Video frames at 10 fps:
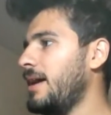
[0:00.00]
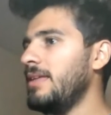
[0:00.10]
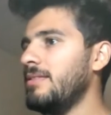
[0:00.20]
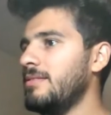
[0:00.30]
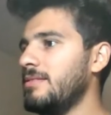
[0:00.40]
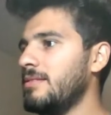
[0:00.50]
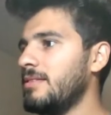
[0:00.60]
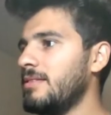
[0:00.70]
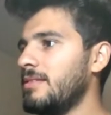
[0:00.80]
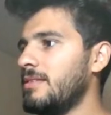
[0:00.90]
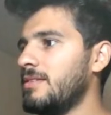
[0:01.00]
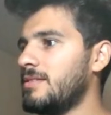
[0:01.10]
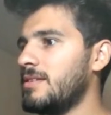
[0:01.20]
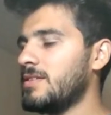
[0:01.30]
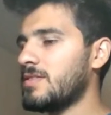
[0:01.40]
And
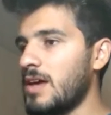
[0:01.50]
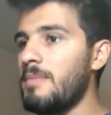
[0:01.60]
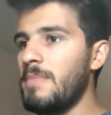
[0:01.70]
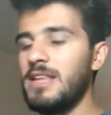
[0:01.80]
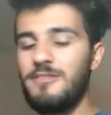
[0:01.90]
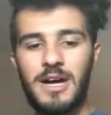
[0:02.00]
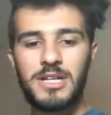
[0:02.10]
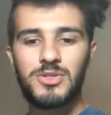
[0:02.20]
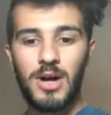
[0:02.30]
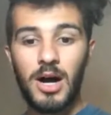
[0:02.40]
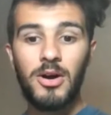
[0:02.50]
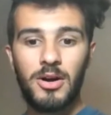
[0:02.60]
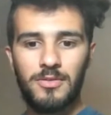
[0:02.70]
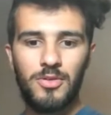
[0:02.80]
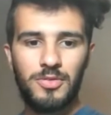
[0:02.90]
some manufacturer
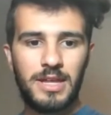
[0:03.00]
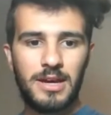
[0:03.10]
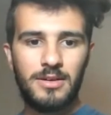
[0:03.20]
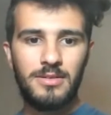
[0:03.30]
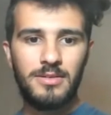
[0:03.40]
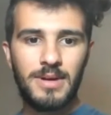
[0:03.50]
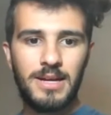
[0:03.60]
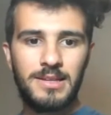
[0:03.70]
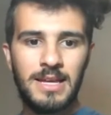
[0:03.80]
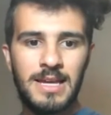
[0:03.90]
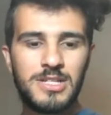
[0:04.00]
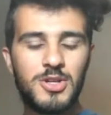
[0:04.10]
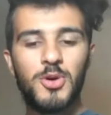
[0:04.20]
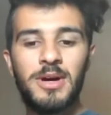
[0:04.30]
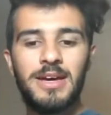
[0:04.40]
are over there, right?
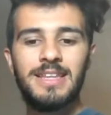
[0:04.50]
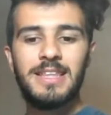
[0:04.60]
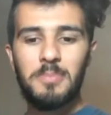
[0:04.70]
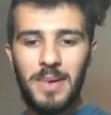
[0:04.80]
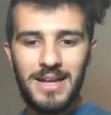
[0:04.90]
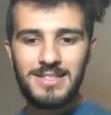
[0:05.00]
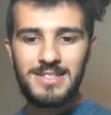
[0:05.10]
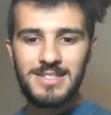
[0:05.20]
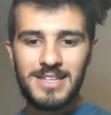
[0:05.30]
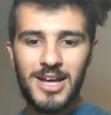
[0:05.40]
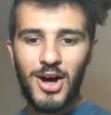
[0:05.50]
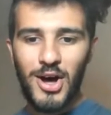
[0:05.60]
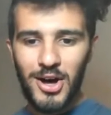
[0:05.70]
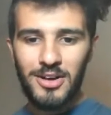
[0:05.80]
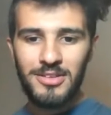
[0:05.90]
So it depends
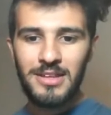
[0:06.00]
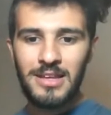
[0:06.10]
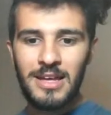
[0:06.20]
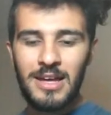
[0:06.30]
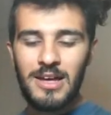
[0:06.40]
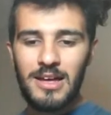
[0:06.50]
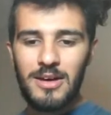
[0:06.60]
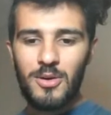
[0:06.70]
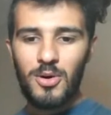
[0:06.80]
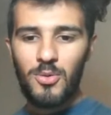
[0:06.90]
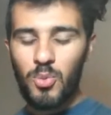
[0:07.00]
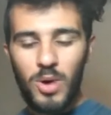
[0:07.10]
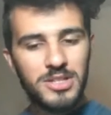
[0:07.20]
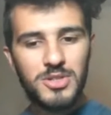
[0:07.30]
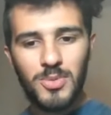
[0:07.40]
on
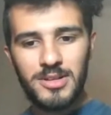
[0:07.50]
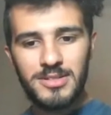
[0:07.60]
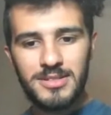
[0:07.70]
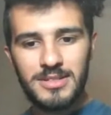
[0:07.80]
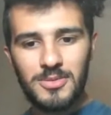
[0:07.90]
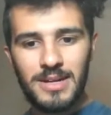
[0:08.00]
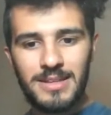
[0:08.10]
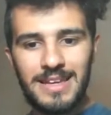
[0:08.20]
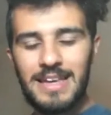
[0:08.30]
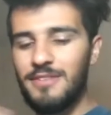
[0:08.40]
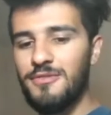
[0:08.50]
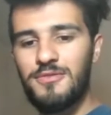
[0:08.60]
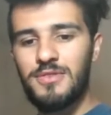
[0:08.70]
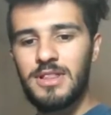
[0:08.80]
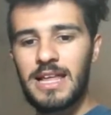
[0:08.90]
what you want, right?
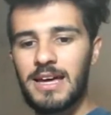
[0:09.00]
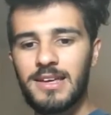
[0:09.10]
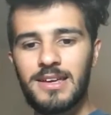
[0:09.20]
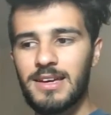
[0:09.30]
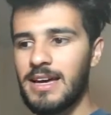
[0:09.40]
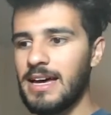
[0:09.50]
If like